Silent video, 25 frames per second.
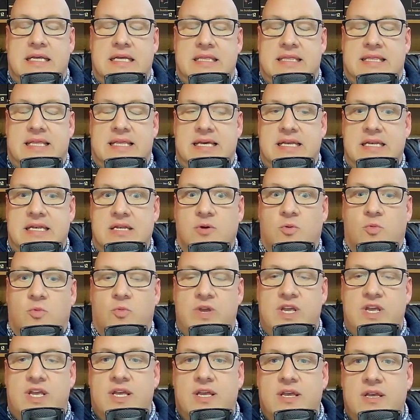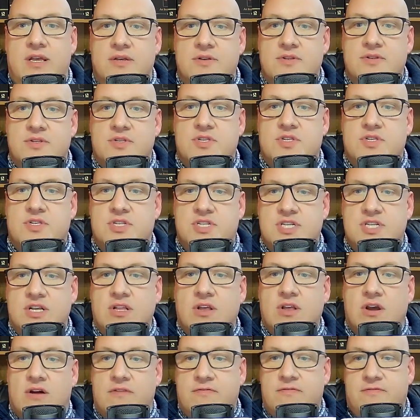Then we still
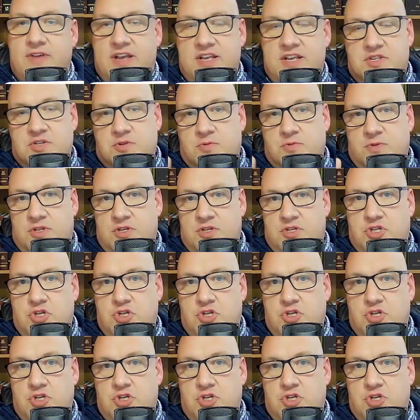are faced with